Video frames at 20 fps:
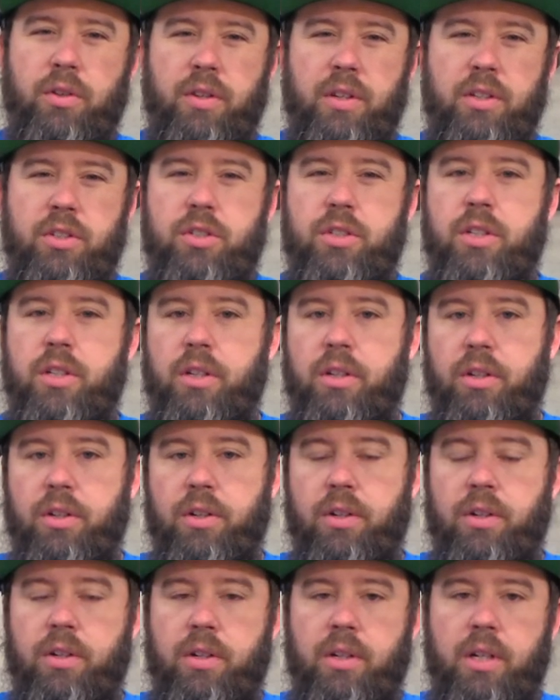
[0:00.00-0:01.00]
this
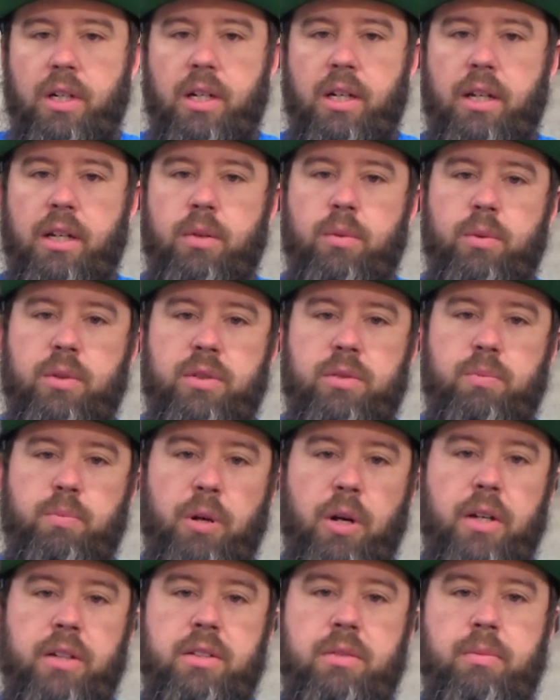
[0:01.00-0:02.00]
year, it was
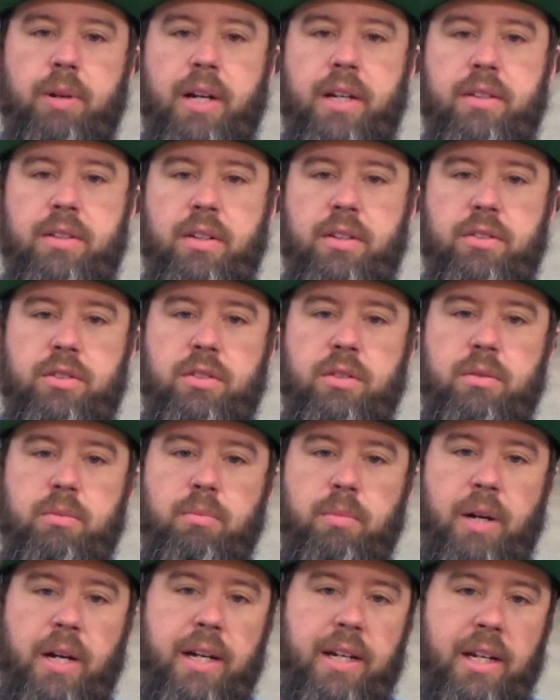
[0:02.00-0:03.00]
brought to my
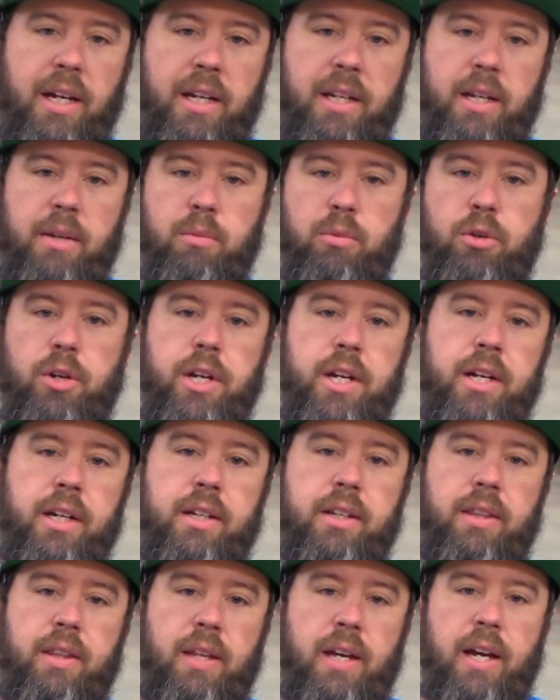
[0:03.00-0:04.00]
attention by a guy named
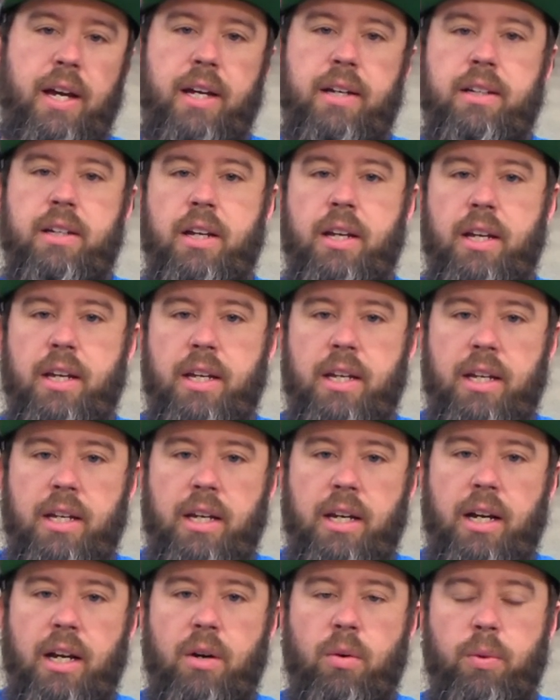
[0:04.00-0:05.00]
Rick that
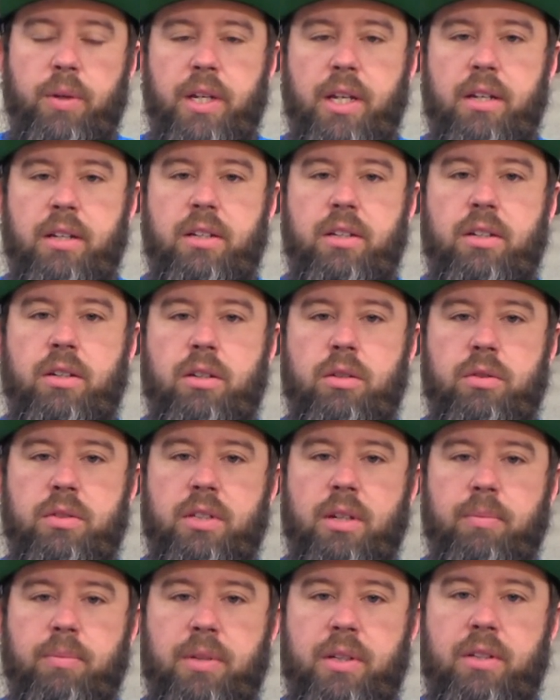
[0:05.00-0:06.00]
we needed to do
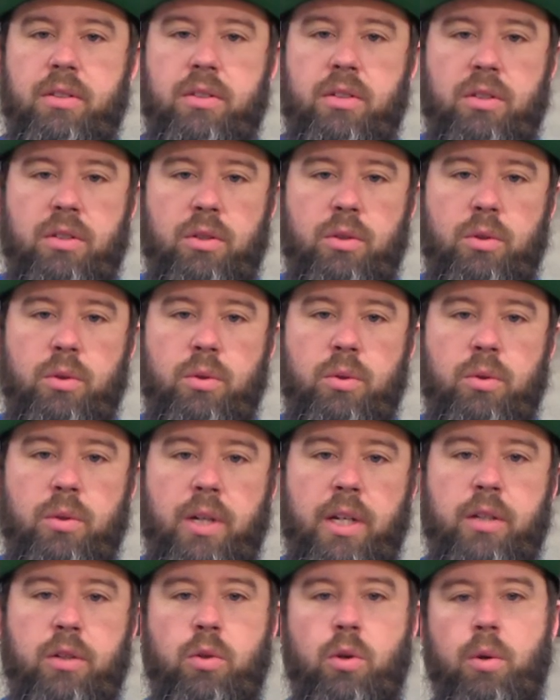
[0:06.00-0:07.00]
something
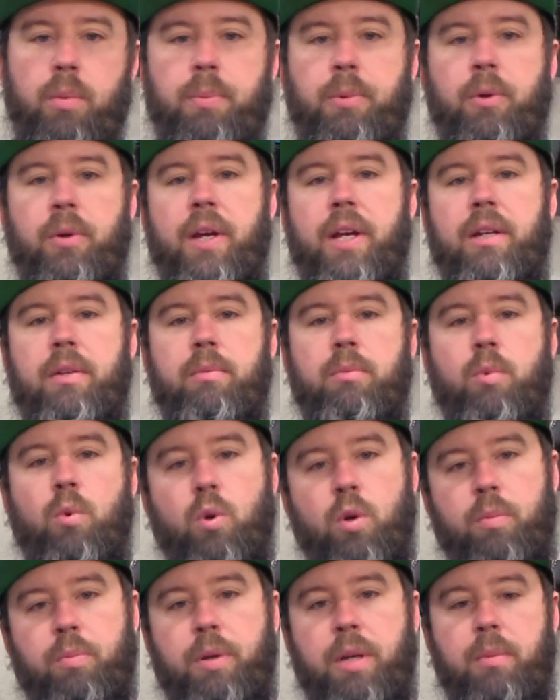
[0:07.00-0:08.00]
to incorporate
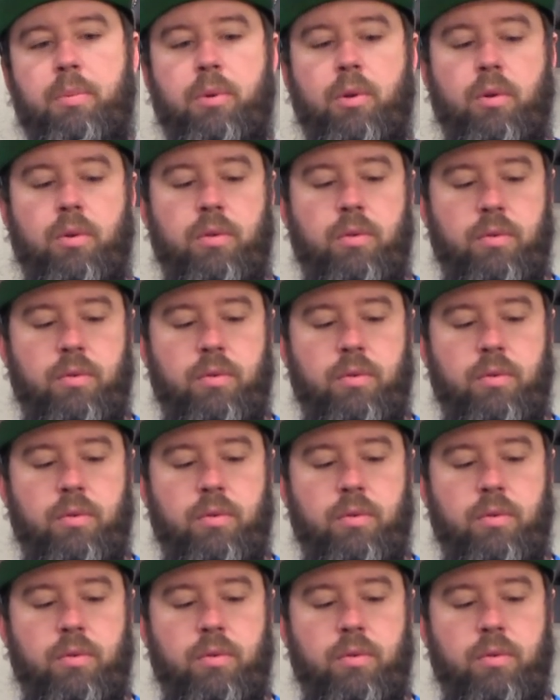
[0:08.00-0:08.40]
more people,